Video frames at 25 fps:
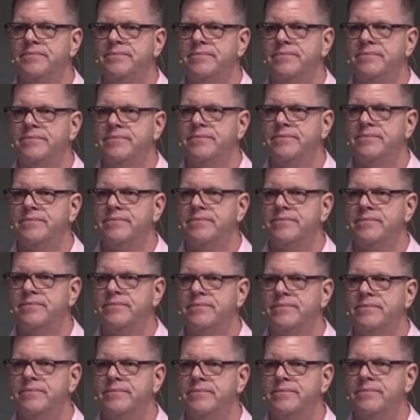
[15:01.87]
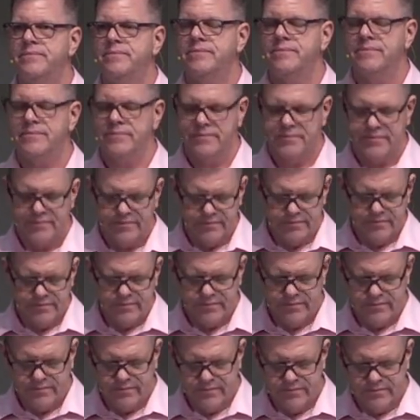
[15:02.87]

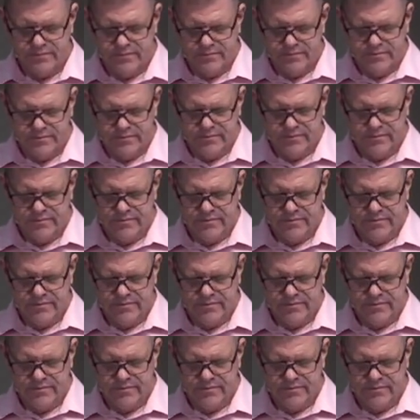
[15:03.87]
(silence)